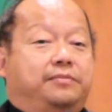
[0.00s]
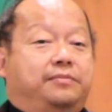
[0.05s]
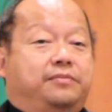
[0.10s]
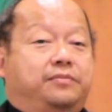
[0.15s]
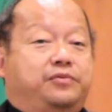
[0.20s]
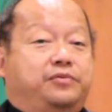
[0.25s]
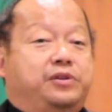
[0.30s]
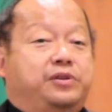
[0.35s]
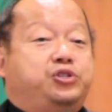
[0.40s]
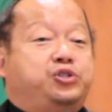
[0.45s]

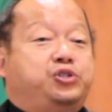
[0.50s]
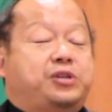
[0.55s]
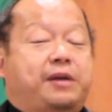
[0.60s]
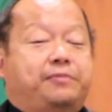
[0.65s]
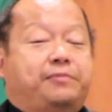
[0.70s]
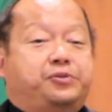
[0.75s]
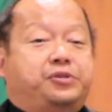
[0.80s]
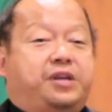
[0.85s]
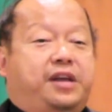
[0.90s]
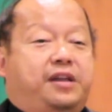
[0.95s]

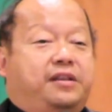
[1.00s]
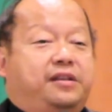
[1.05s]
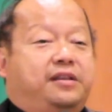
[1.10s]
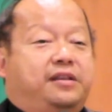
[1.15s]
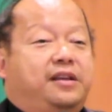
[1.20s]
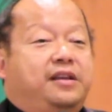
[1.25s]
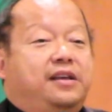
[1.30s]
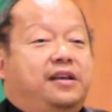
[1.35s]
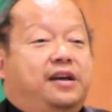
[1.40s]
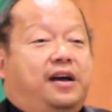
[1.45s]
reception
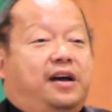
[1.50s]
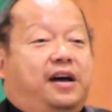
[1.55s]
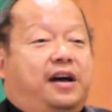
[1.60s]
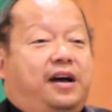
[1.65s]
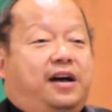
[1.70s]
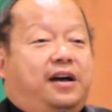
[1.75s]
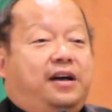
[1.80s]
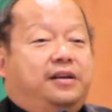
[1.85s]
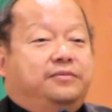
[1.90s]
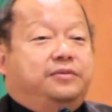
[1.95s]

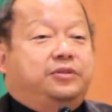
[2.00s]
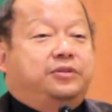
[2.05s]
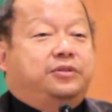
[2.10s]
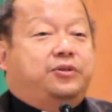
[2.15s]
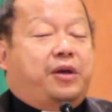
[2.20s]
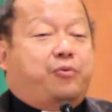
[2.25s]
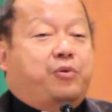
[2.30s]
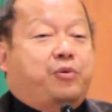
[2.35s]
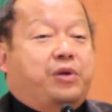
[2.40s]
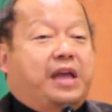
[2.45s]
so
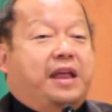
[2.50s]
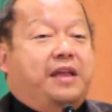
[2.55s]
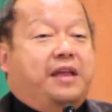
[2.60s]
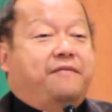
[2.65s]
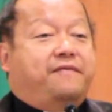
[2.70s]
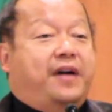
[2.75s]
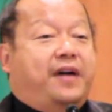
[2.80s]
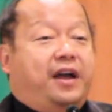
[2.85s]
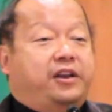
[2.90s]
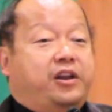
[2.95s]
that we can
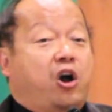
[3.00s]
invite